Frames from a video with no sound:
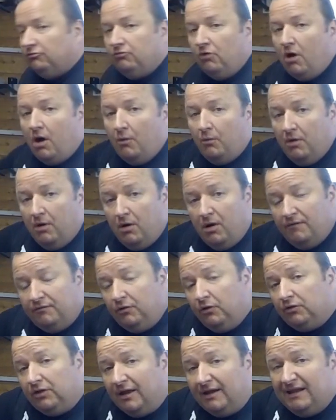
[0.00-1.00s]
Right, well, I've
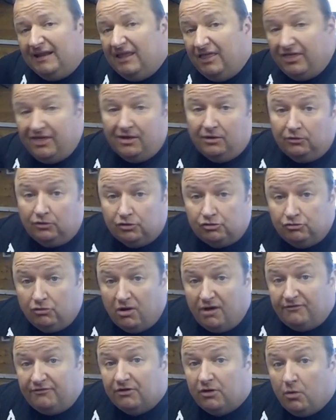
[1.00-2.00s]
not done anything on the
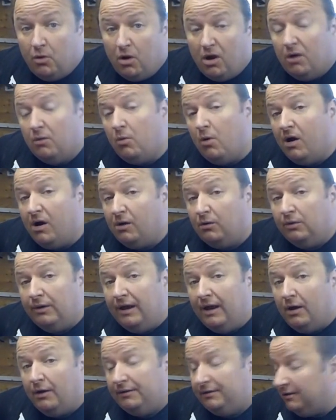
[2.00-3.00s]
Triumph for quite a while
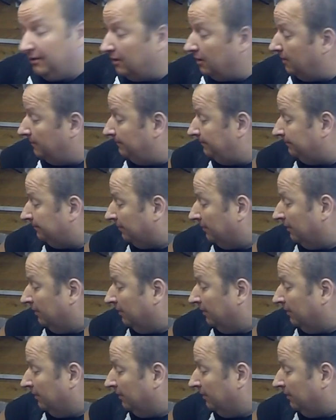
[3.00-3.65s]
now, and the